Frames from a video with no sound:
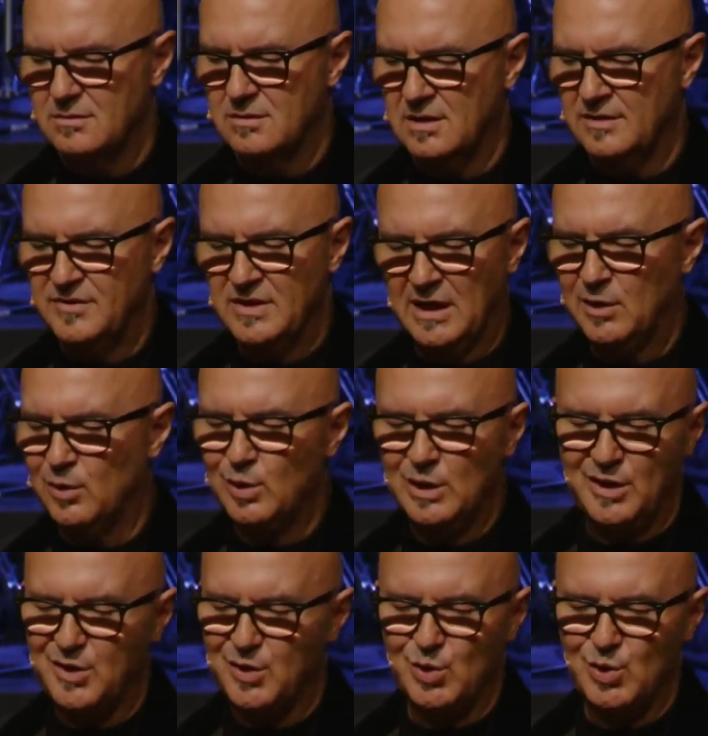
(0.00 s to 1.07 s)
of not only
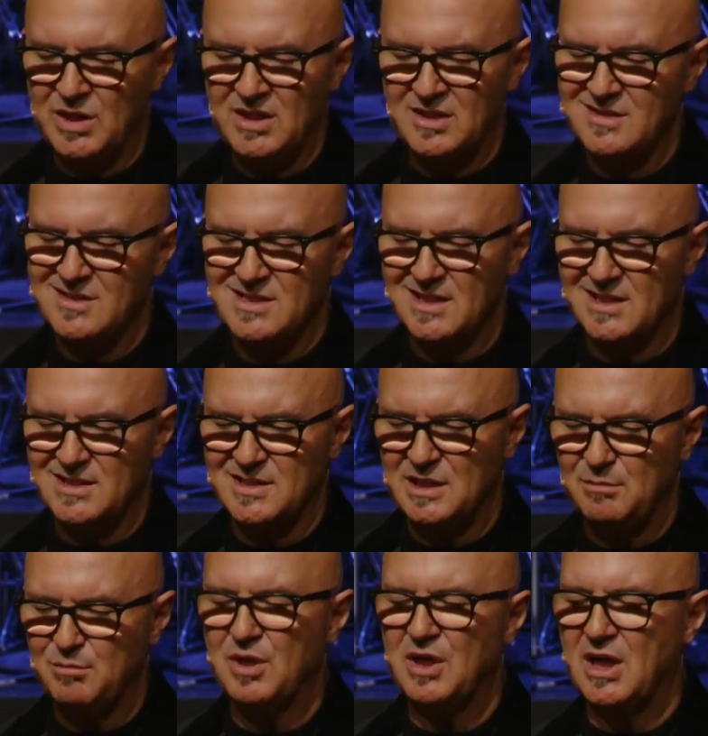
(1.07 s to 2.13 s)
30 and
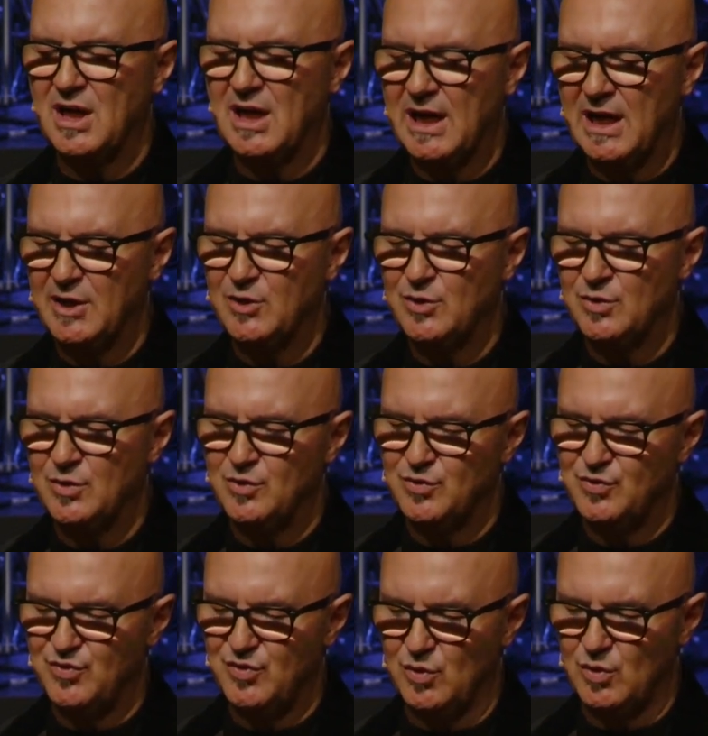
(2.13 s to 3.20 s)
60, but
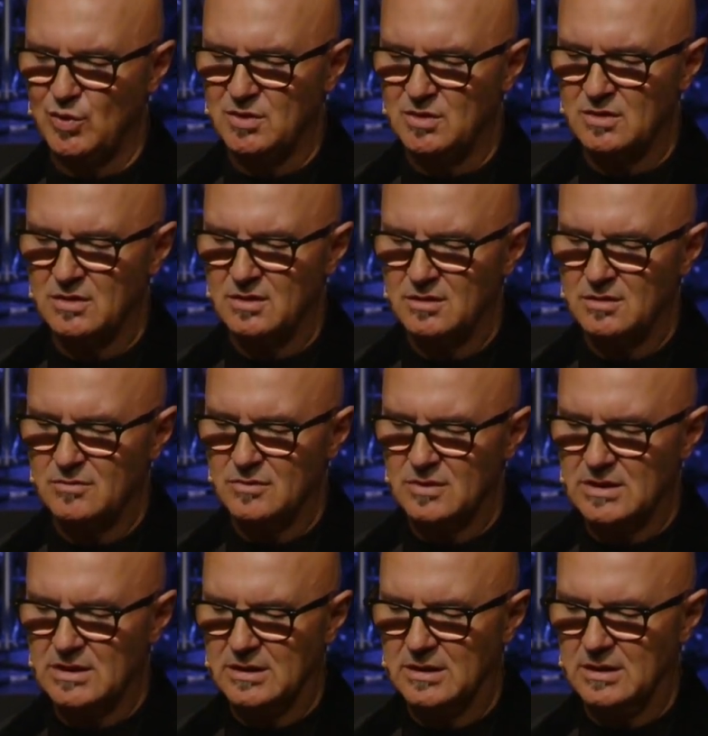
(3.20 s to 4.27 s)
100-fold
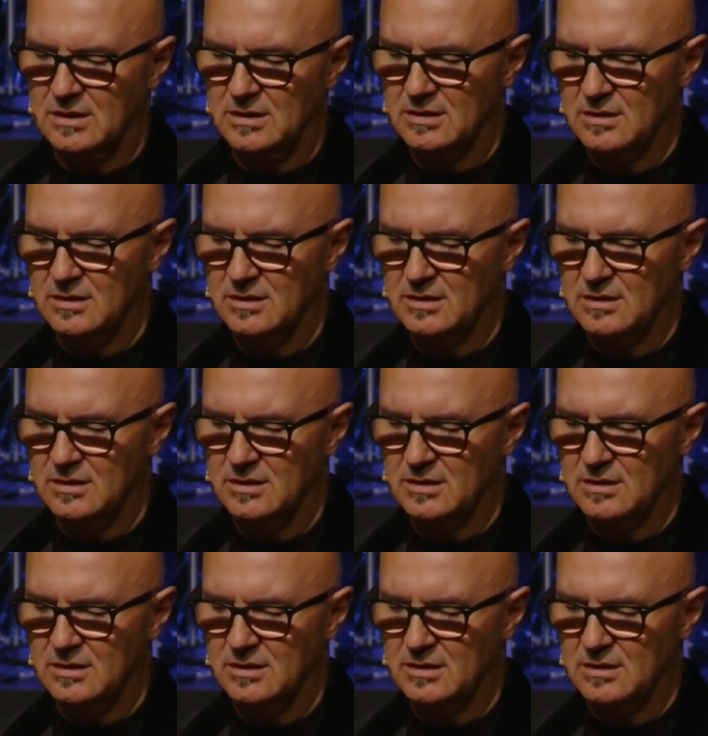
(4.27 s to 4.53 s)
return.